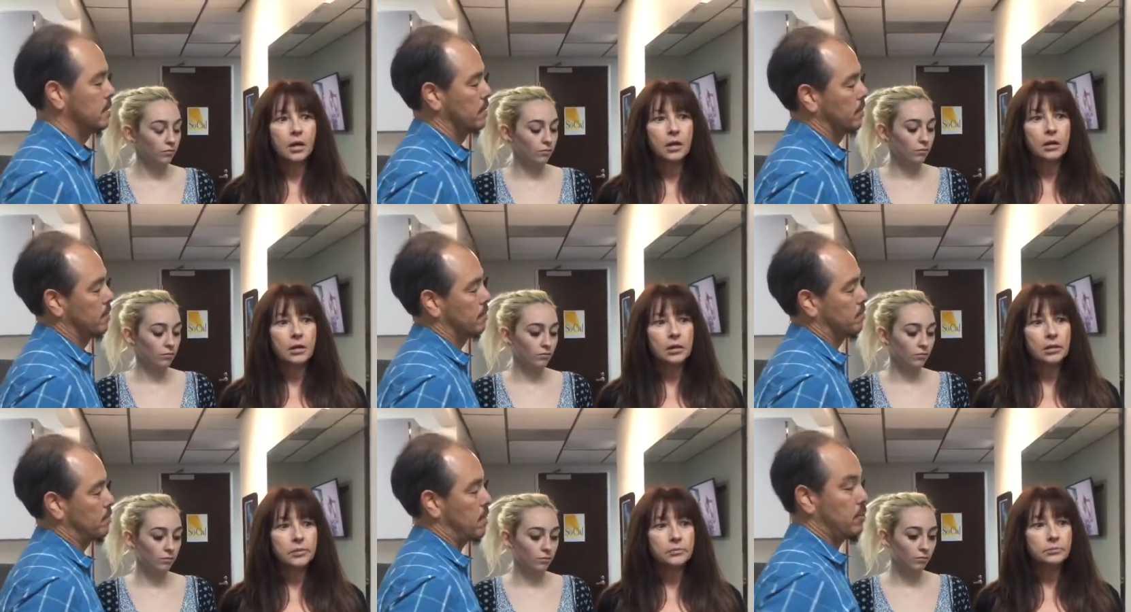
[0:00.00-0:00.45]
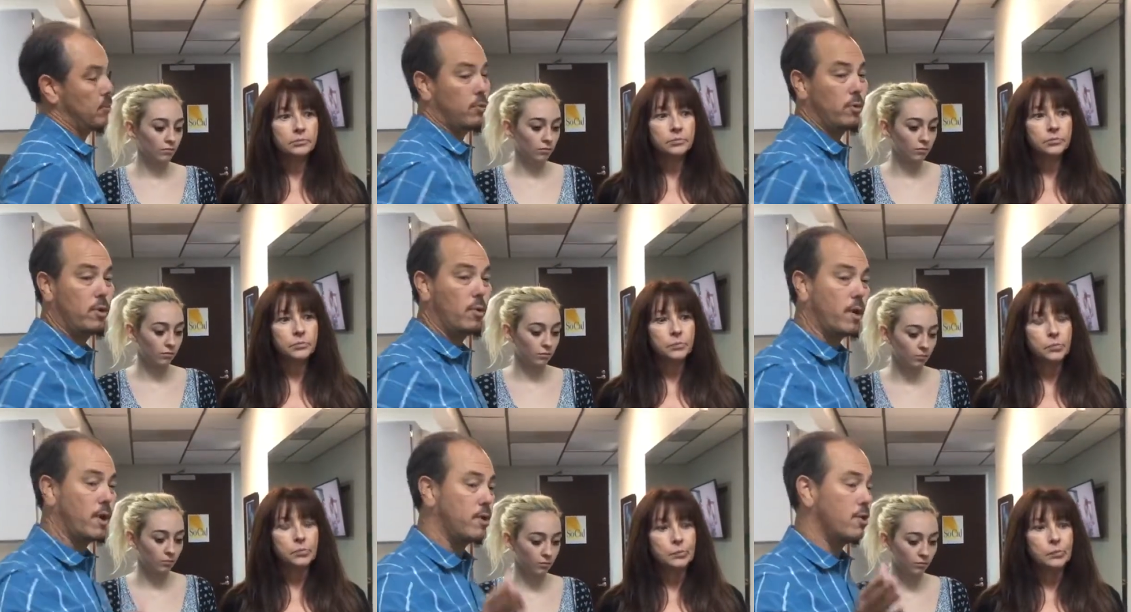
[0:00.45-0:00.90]
Speaker 1: Um, People
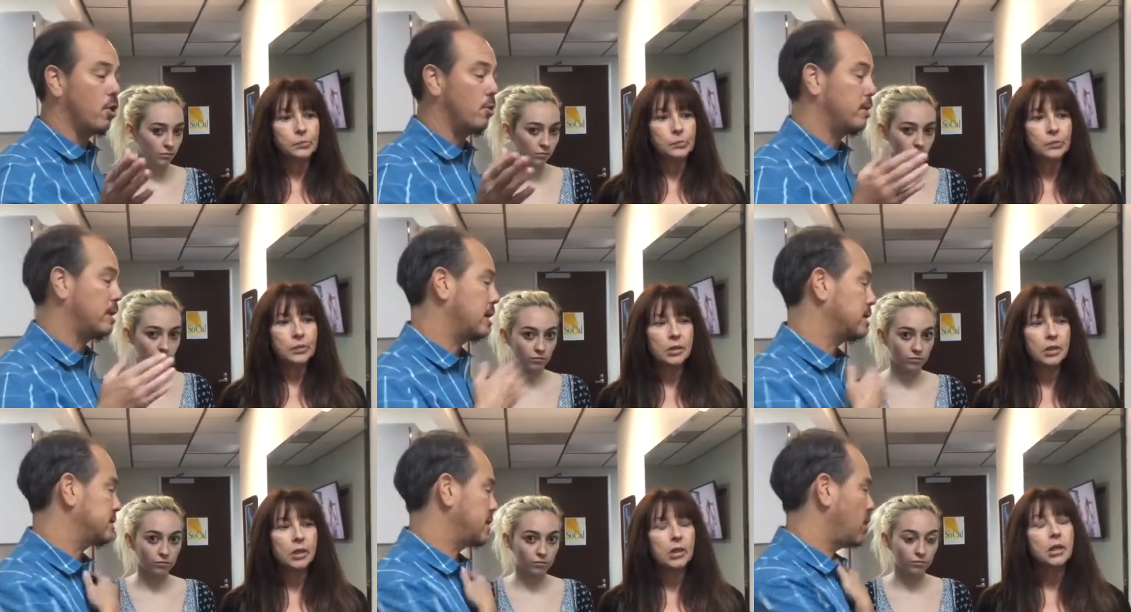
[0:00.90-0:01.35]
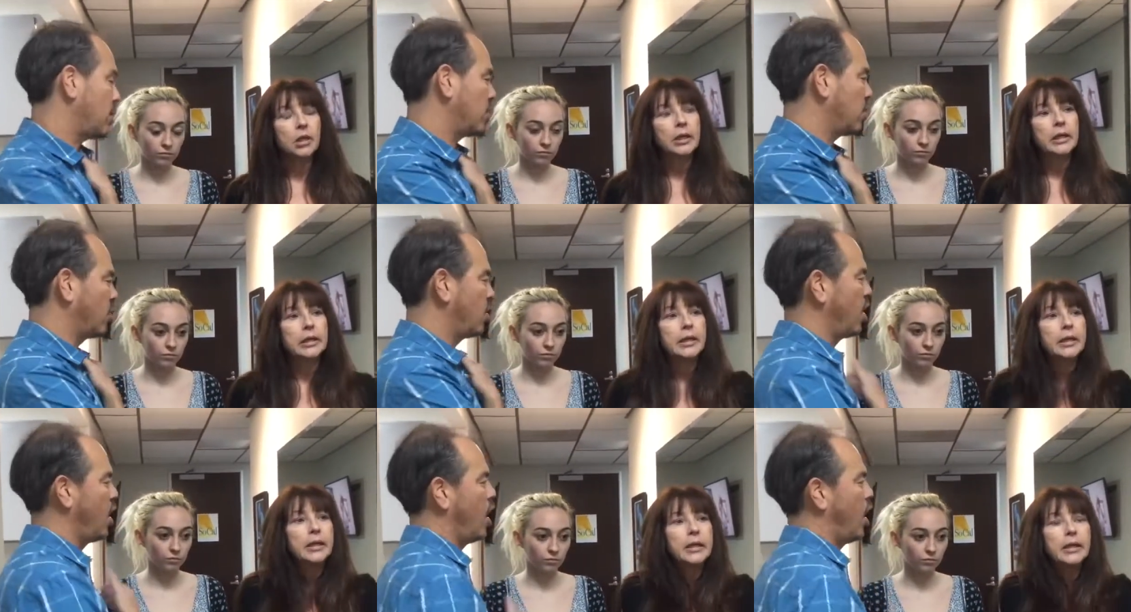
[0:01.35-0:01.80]
really want to know because they
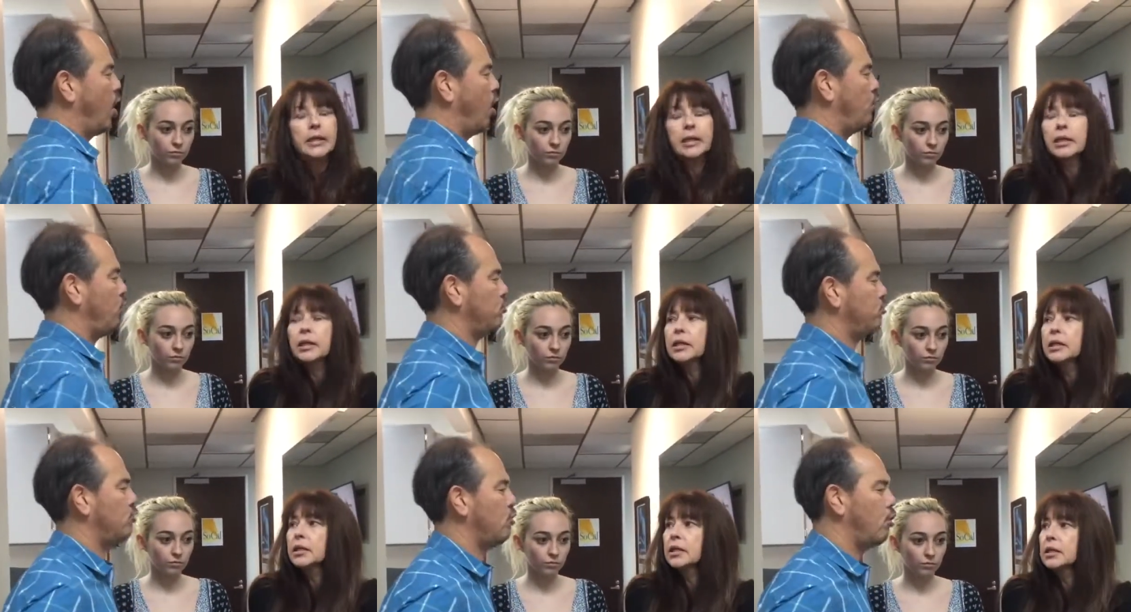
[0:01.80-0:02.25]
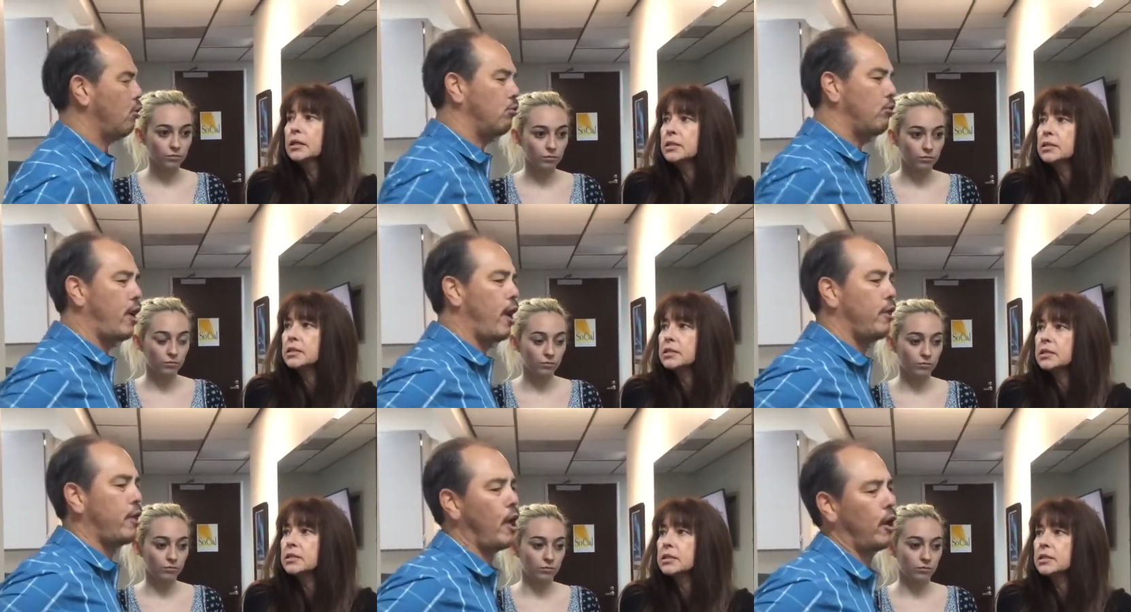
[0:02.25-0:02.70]
all go, "There's no
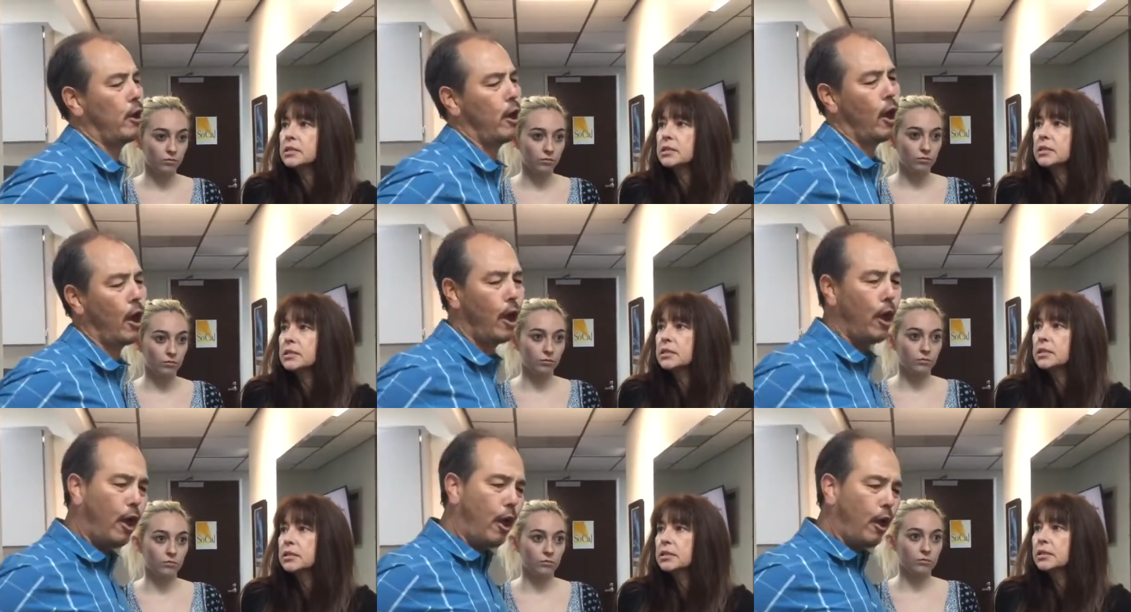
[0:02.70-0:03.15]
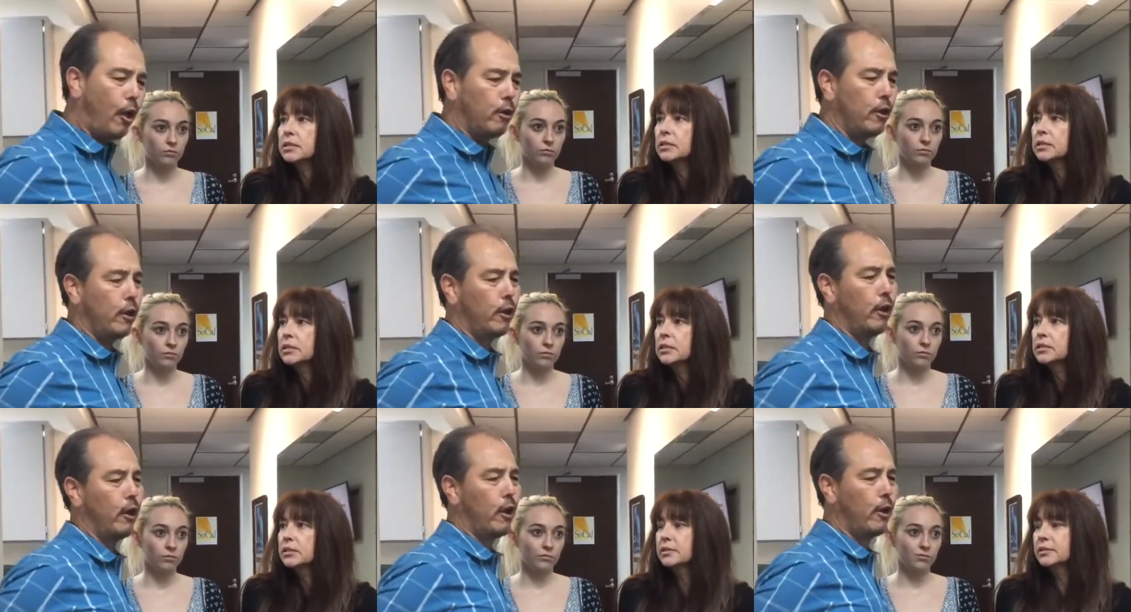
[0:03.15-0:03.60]
way that guy,
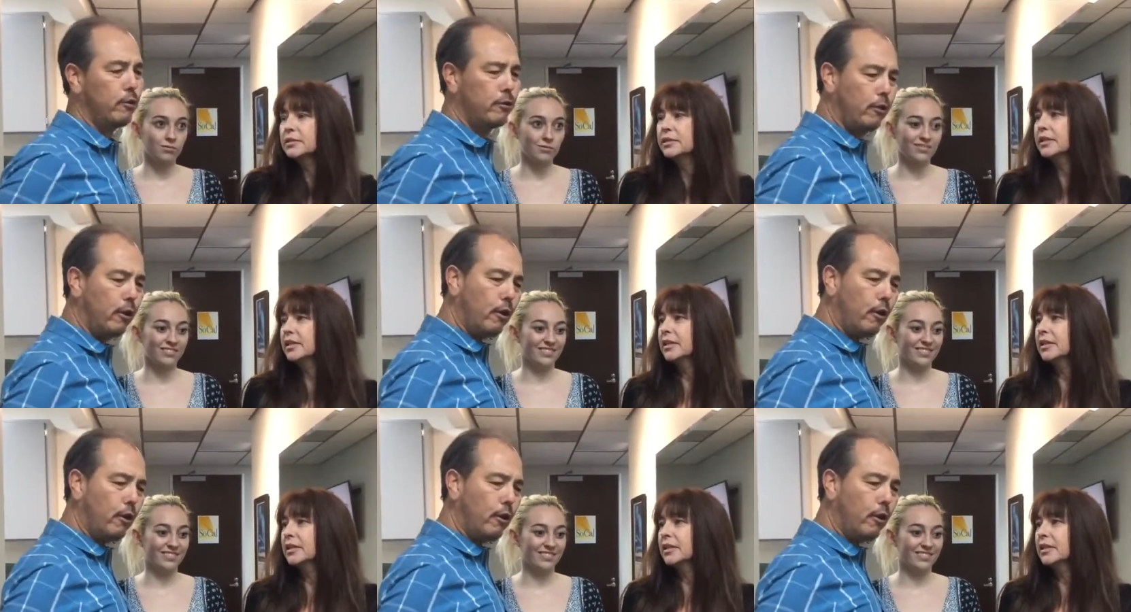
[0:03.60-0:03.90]
that guy's